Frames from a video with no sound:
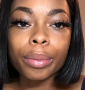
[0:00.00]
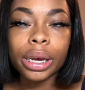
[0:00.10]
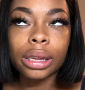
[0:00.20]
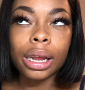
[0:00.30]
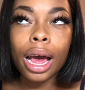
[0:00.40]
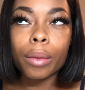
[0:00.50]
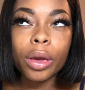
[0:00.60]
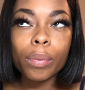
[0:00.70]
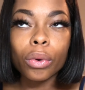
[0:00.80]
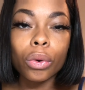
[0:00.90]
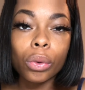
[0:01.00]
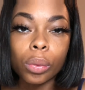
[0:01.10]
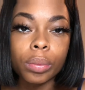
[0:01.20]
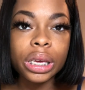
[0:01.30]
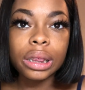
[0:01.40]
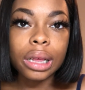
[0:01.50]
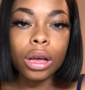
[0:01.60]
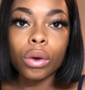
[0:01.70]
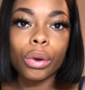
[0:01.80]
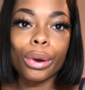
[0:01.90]
Because a lot of people who be
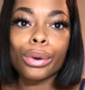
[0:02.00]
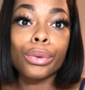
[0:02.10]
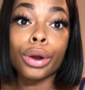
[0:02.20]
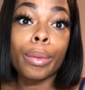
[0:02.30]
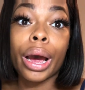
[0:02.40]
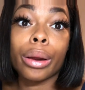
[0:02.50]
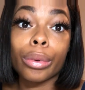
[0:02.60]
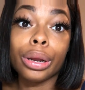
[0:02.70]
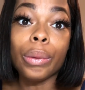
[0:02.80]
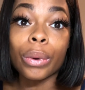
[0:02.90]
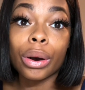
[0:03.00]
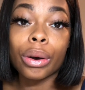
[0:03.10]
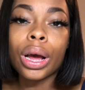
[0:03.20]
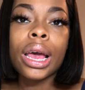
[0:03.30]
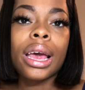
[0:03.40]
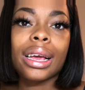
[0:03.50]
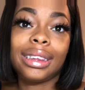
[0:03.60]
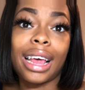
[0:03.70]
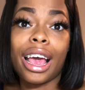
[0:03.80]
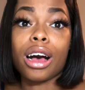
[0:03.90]
single or who nobody really want
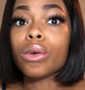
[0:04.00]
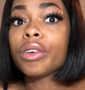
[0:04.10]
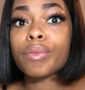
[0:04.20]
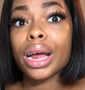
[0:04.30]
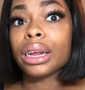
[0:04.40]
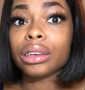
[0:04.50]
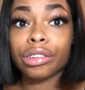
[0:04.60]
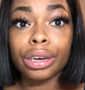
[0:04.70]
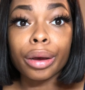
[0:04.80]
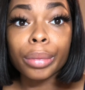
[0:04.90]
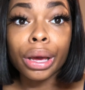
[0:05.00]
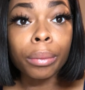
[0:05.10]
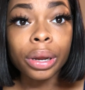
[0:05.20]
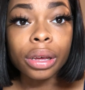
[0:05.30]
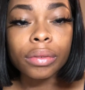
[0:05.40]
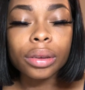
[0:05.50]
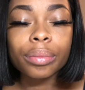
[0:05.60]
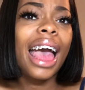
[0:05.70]
say, oh, if my nigga cheat on me, I'm leaving.